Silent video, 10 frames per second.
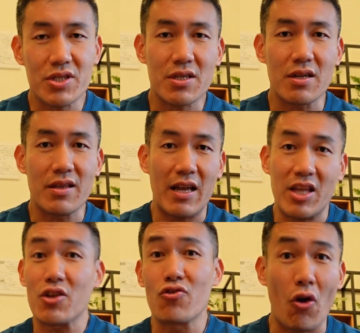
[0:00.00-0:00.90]
now
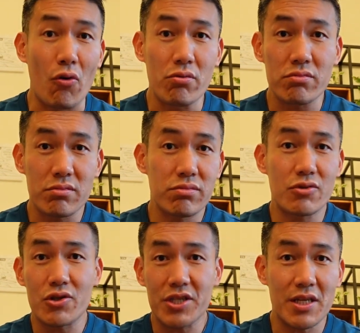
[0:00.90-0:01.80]
that you know,
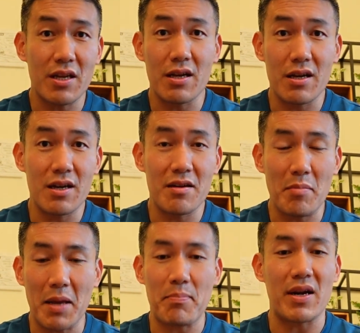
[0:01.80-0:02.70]
make